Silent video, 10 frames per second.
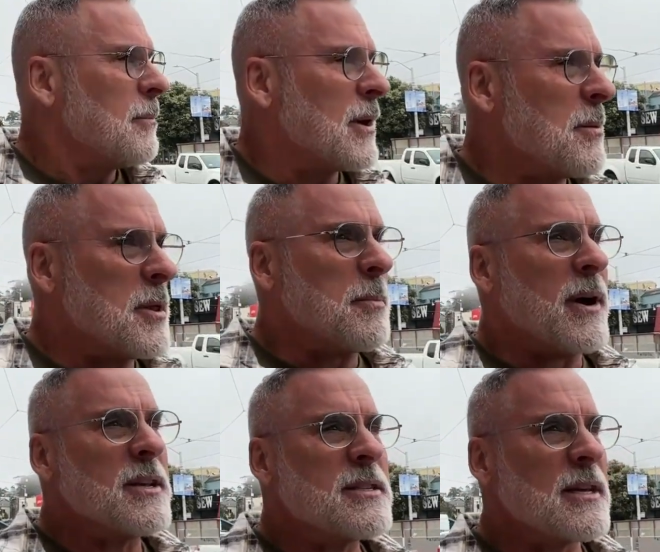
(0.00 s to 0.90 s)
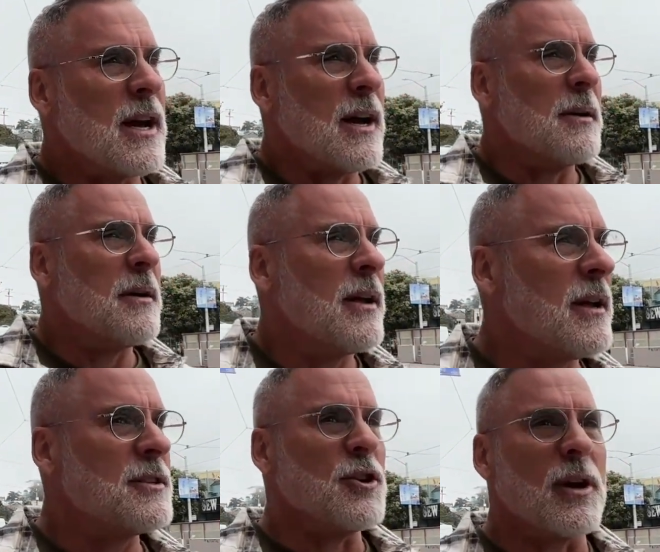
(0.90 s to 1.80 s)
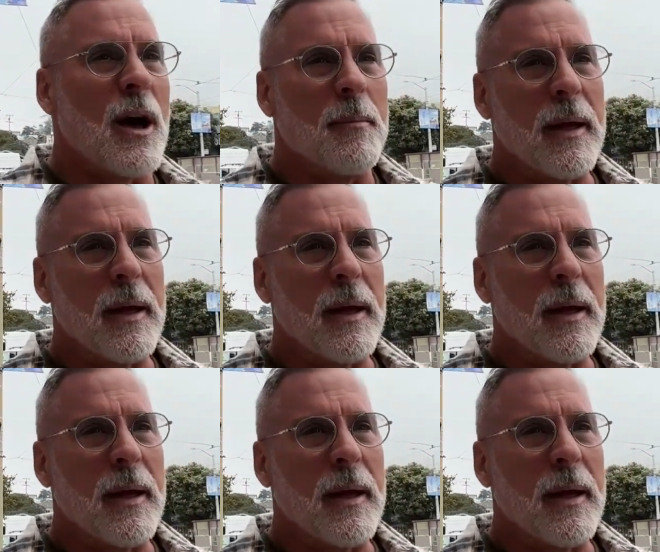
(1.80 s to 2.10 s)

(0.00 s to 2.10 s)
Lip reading: becoming the place to come